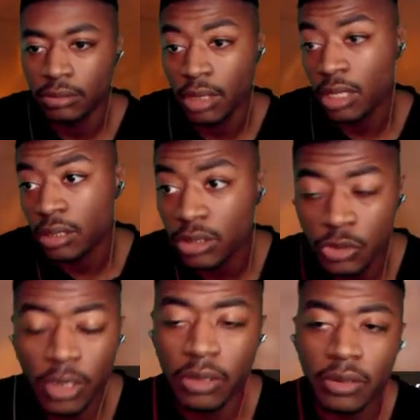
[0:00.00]
yeah, good
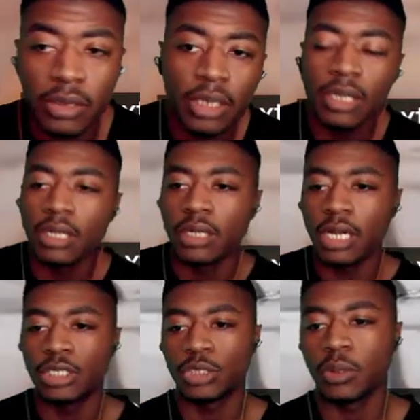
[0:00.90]
trailer.
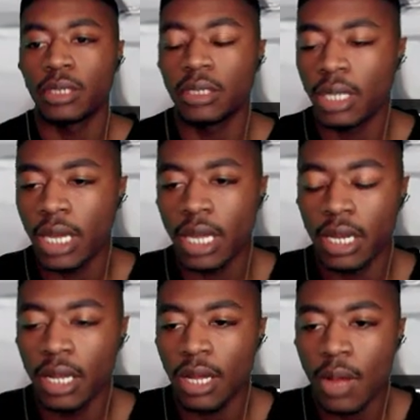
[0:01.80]
I enjoyed it, and
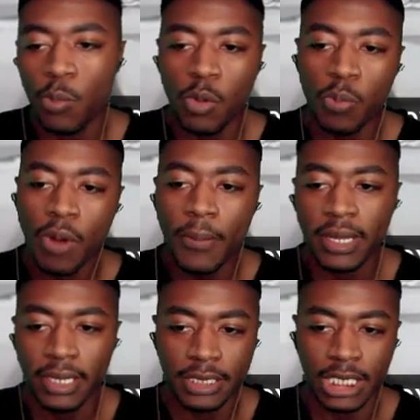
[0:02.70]
I will probably
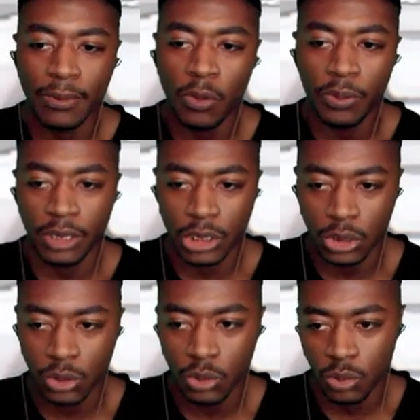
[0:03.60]
get his demo pretty
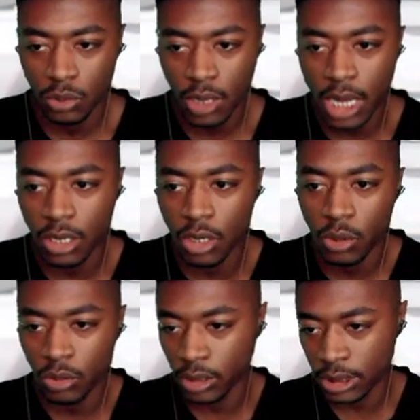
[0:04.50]
soon. I
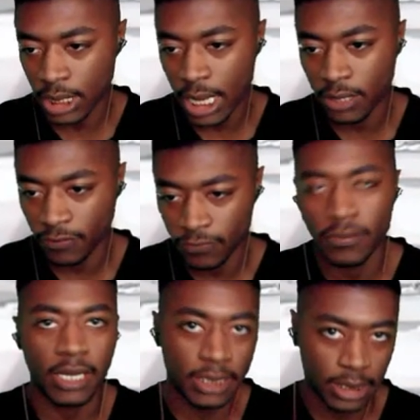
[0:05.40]
know it's kind of,
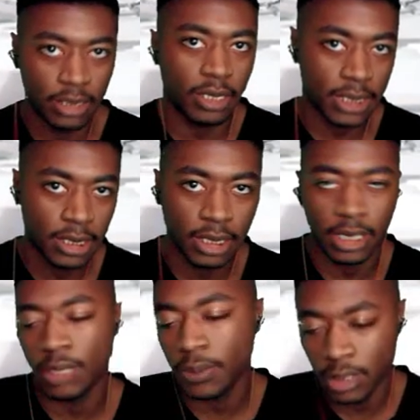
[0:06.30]
like I said, things got
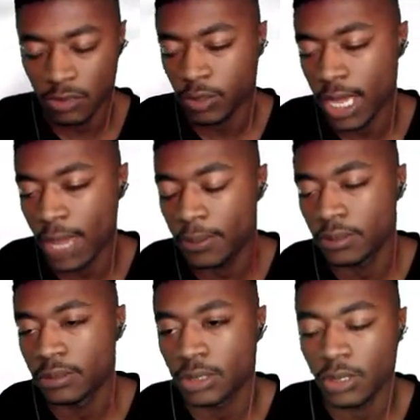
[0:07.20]
delayed because of what
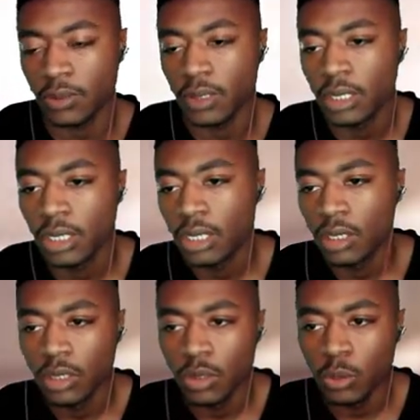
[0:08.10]
happened, so
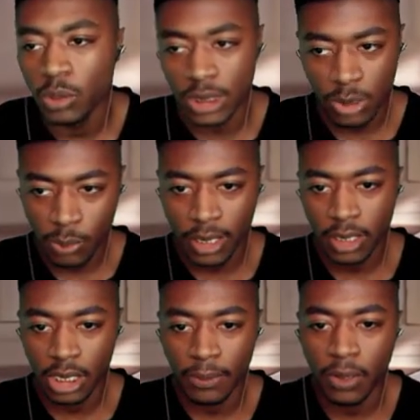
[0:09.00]
we'll see when we get
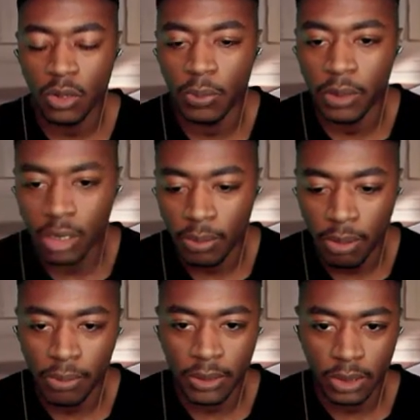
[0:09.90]
the demo, but it'll
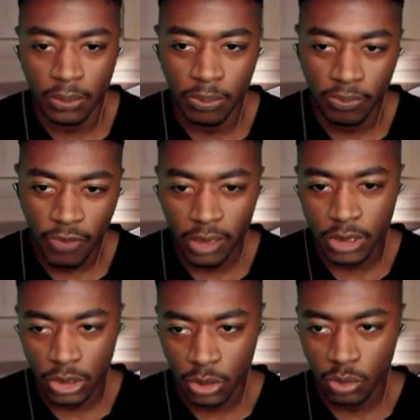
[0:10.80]
probably be fairly
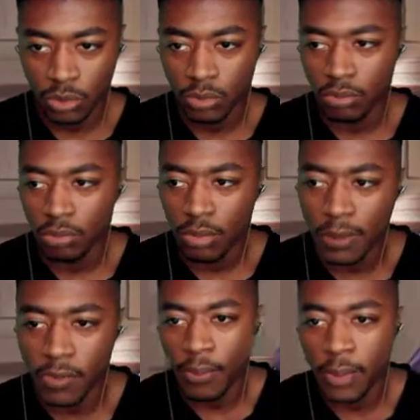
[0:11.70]
soon,
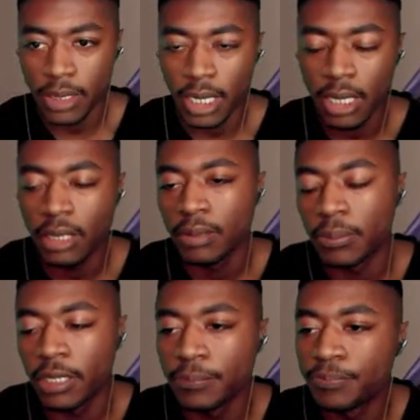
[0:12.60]
maybe Monday.
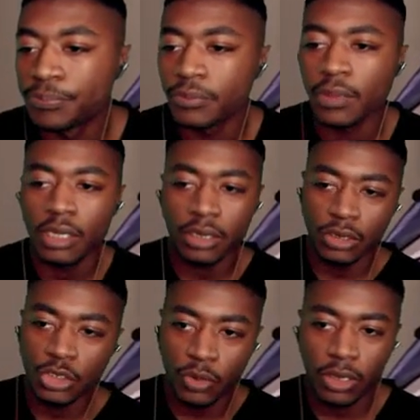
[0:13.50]
But
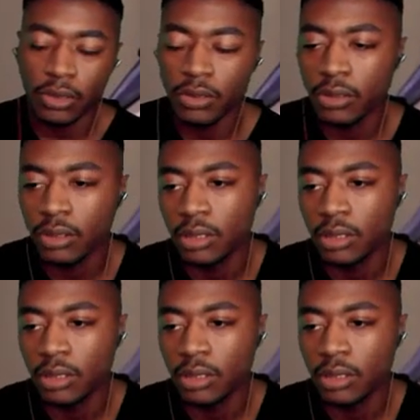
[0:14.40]
good trailer.